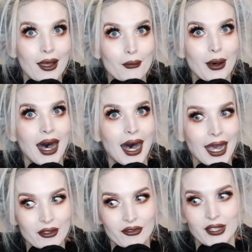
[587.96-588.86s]

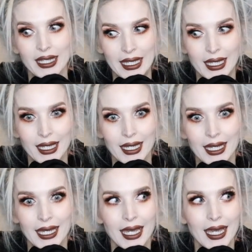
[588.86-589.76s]
pie filling,
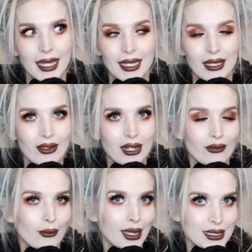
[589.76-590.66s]
if it even
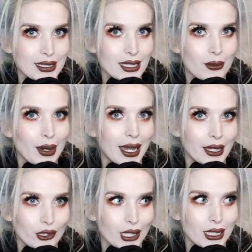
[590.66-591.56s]
makes it to the pie
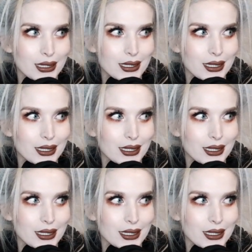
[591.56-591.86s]
crust,